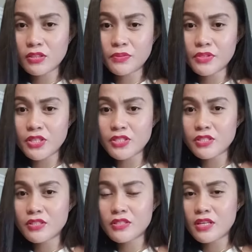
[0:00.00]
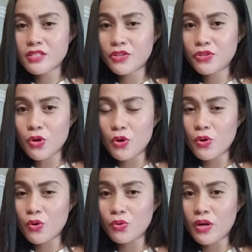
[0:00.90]
operations. I said
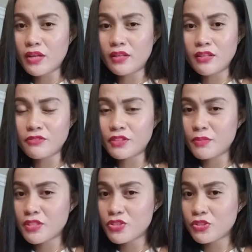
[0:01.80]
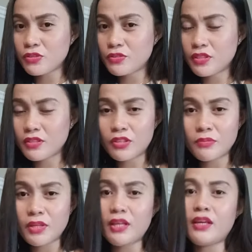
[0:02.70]
no, I delivered my children
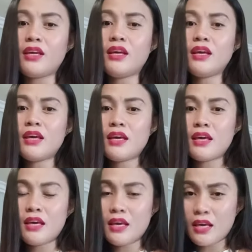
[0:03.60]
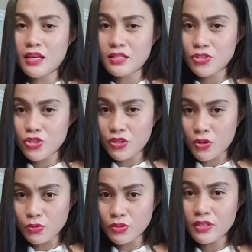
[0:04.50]
normally. And she
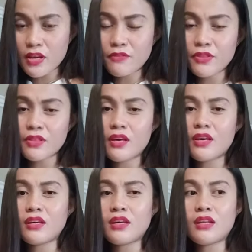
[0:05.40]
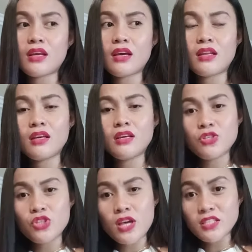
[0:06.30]
noted everything, and then
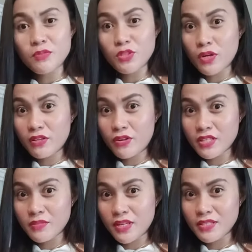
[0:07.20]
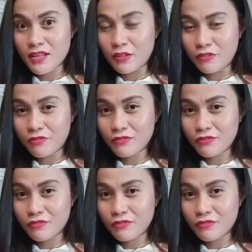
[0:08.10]
she asked me to undress myself.